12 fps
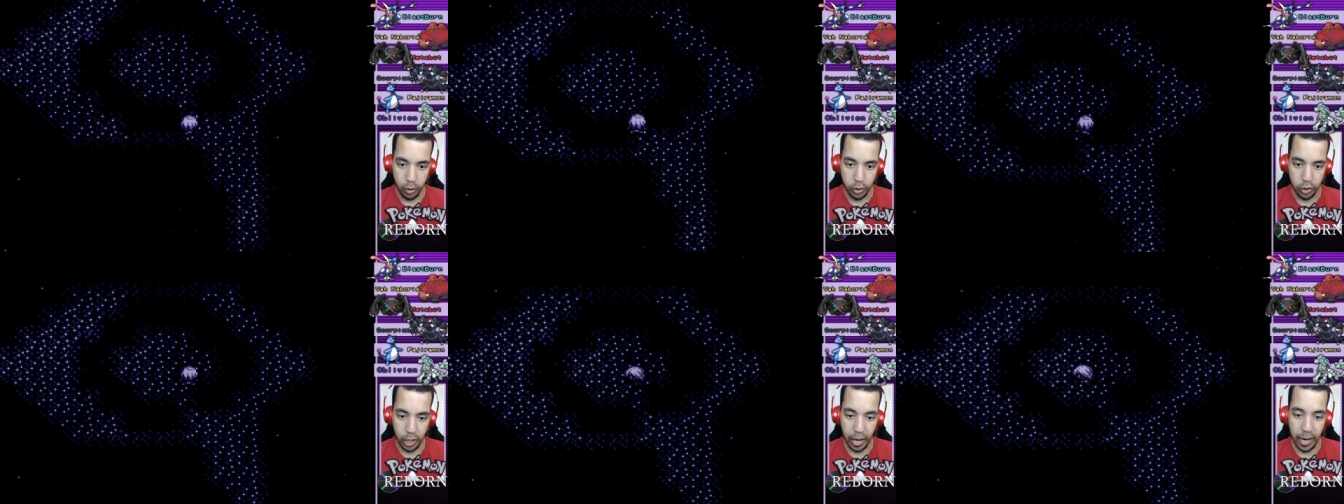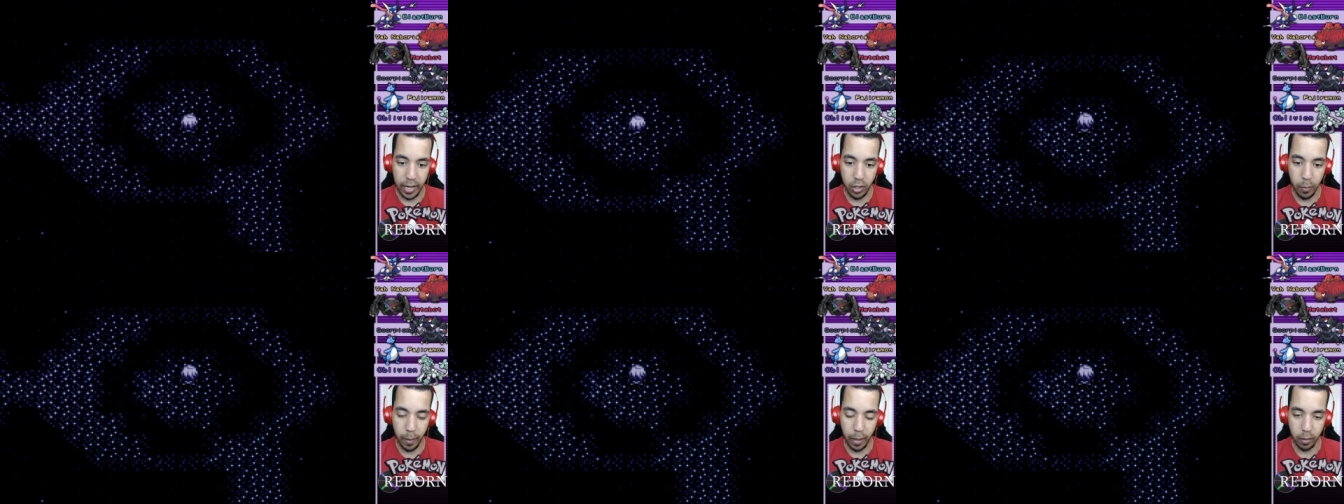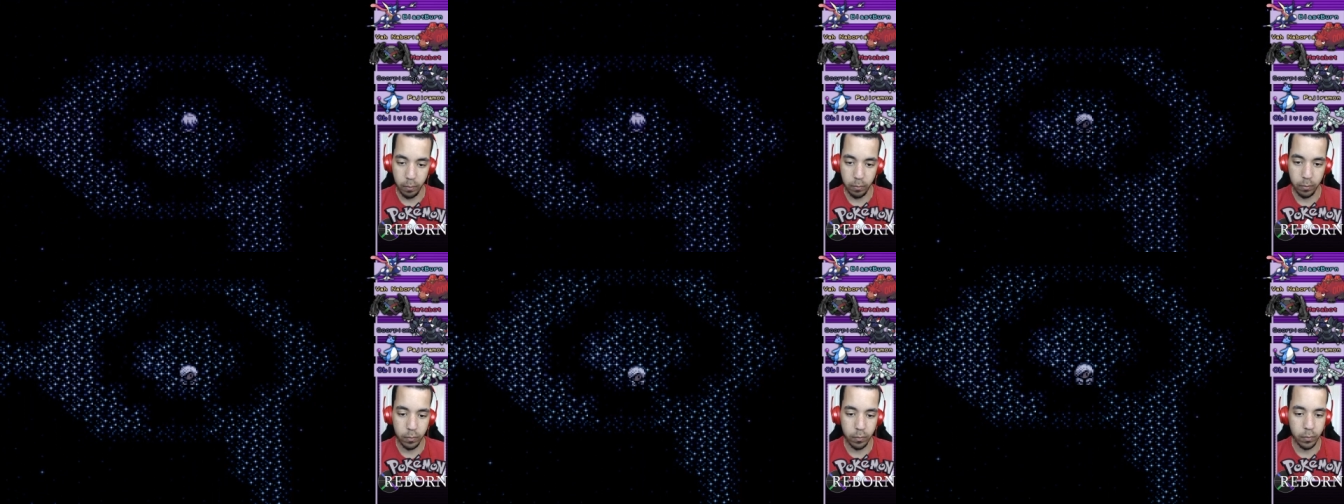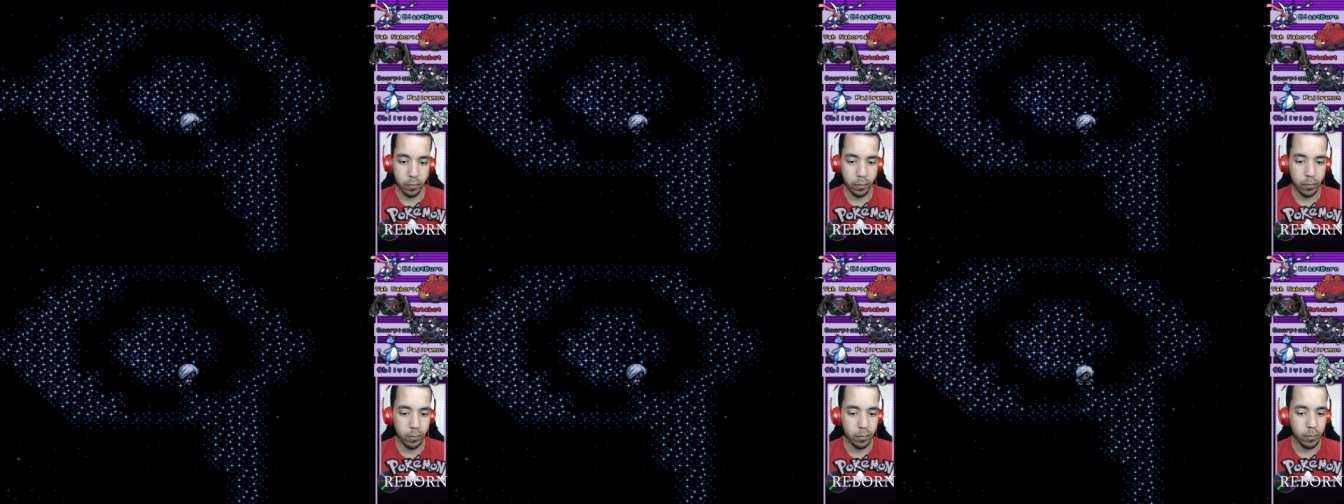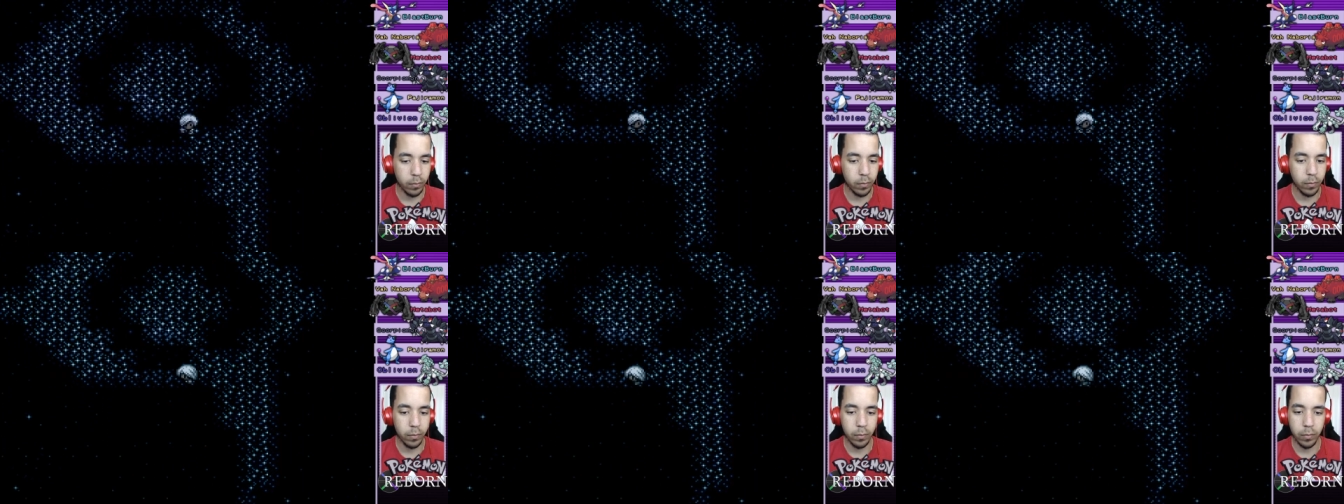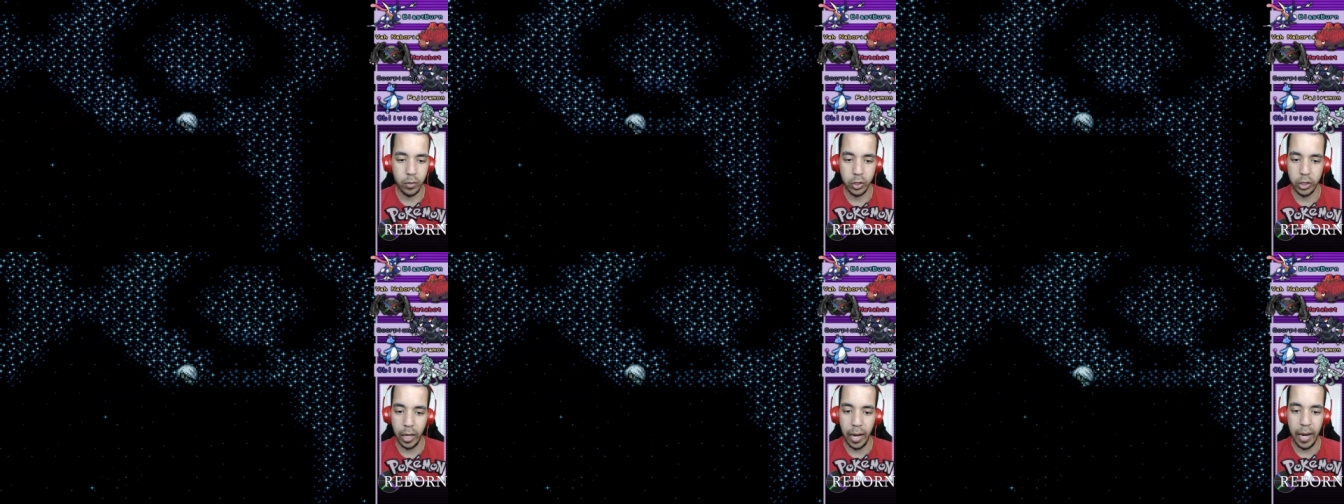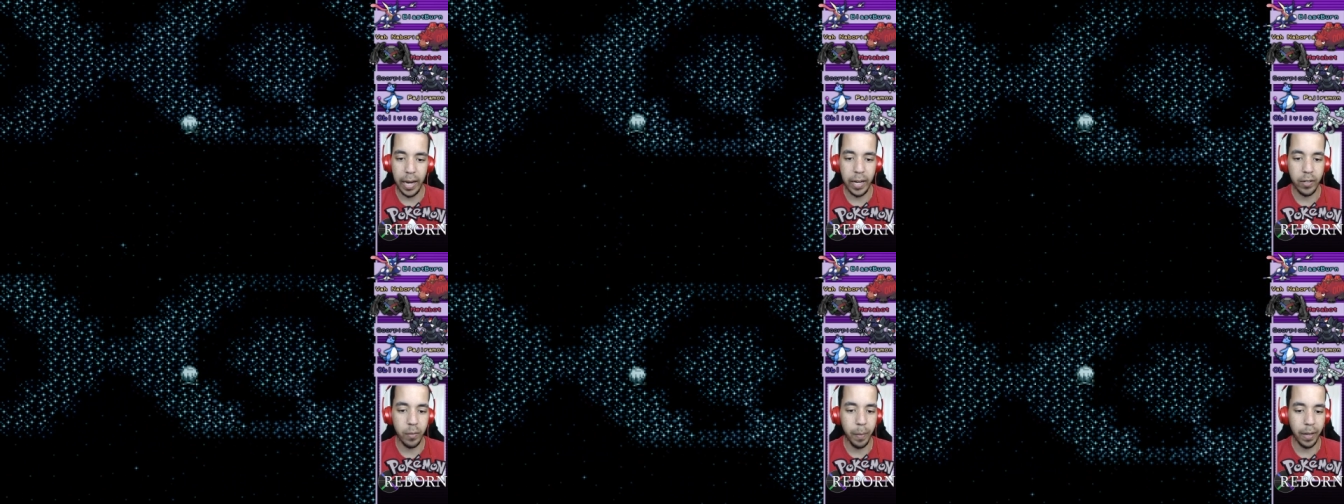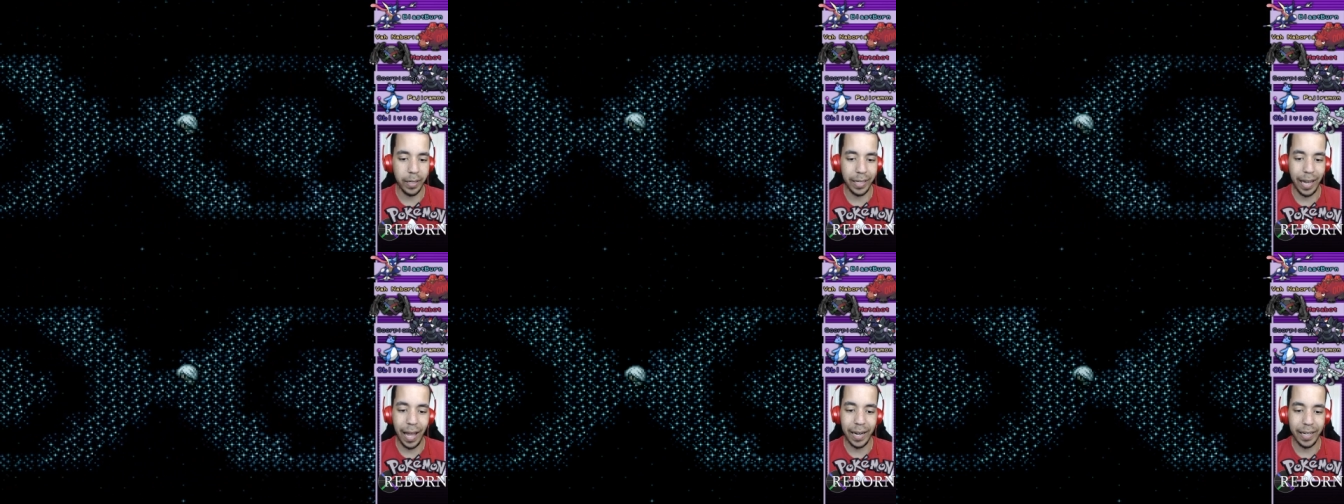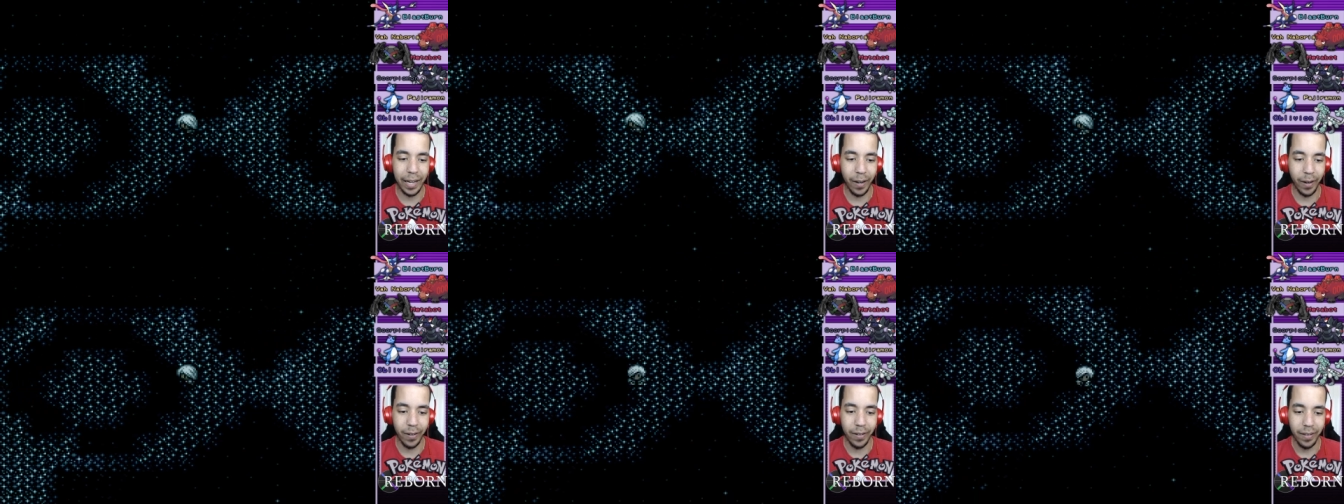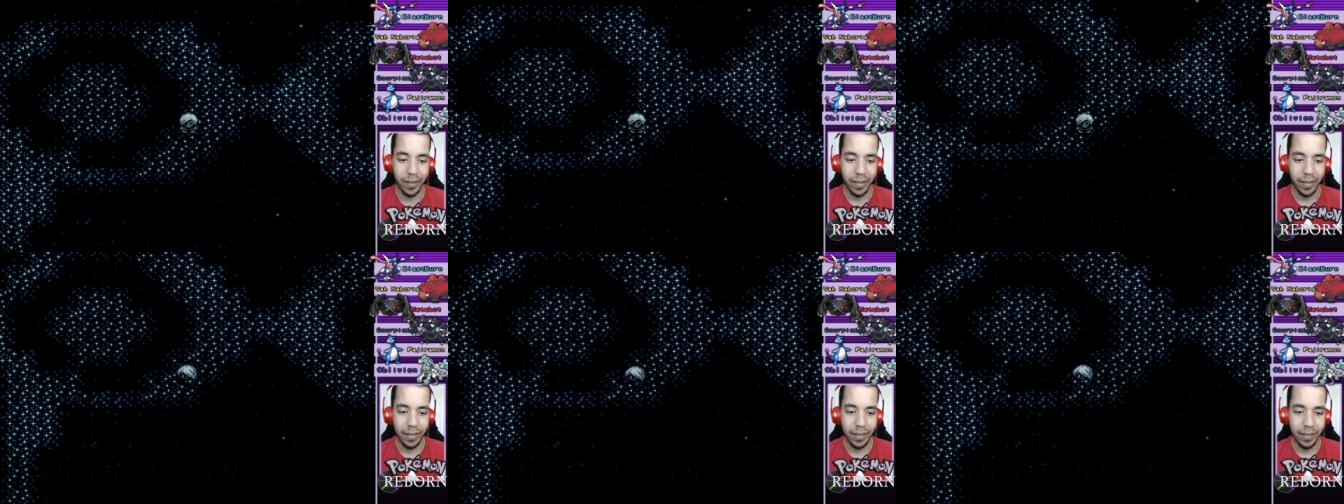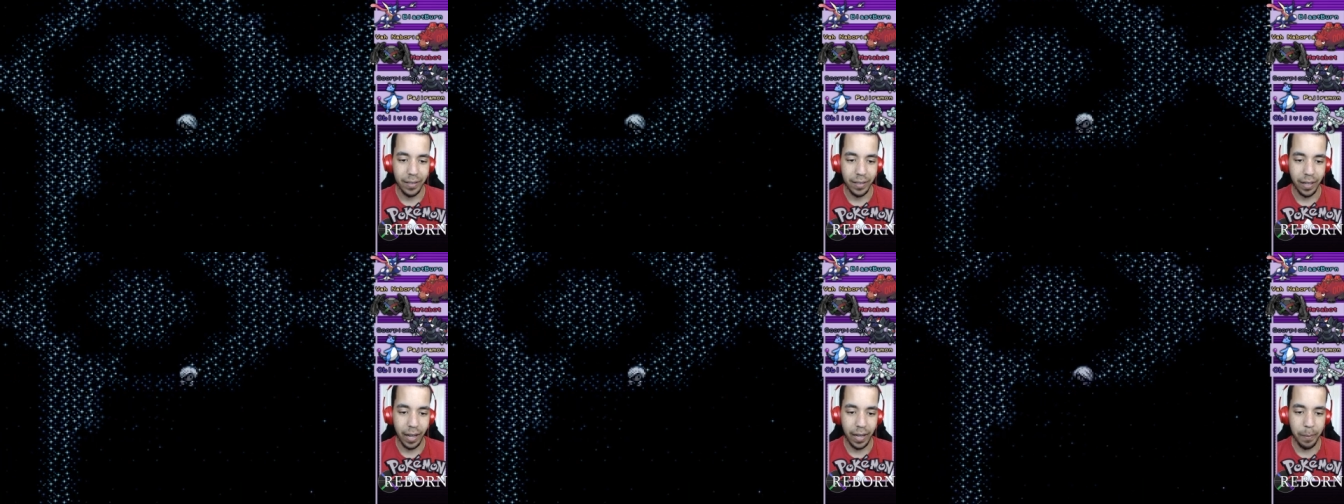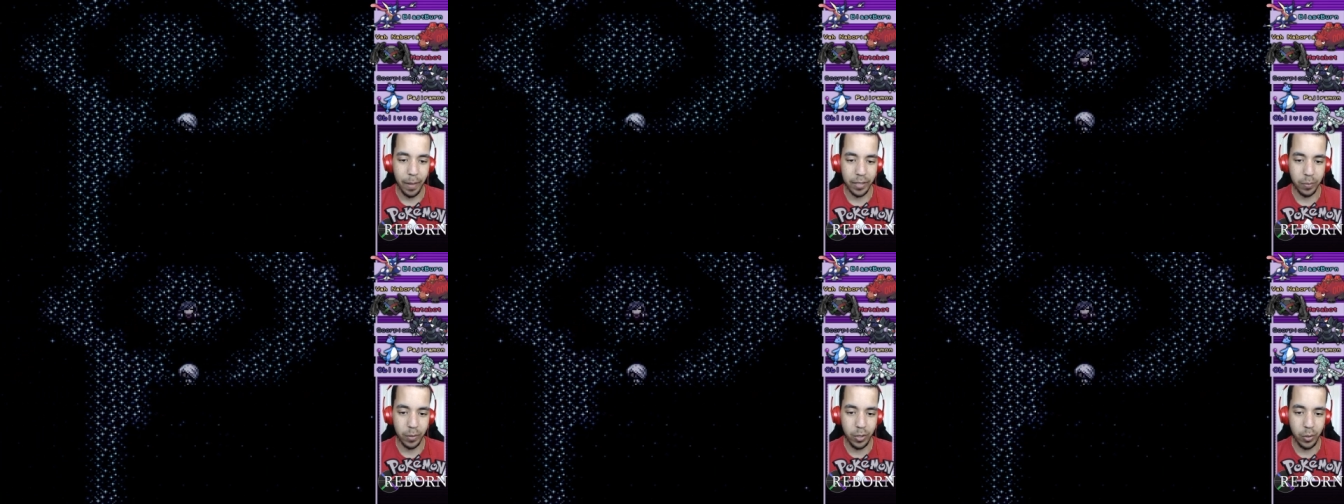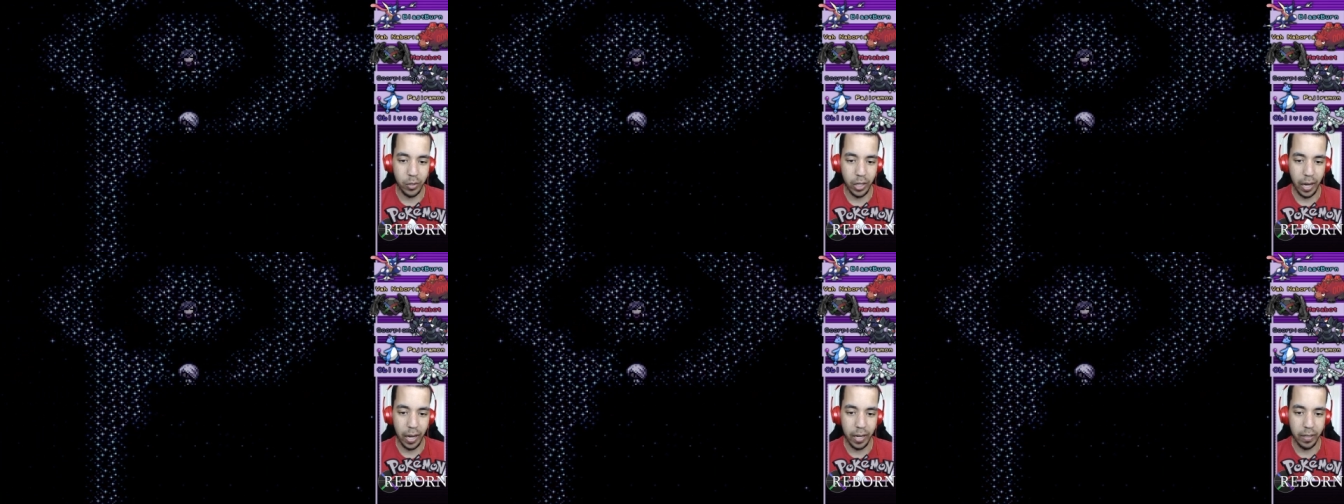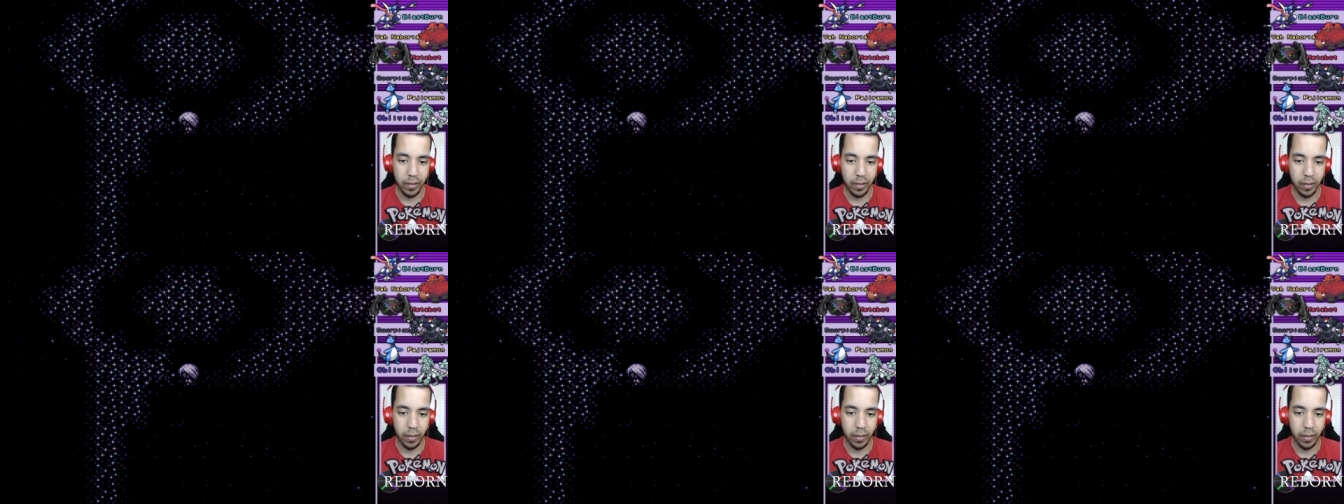Shade, you better... Mm, shade, you better get out of here. I ain't messing with you, Shade.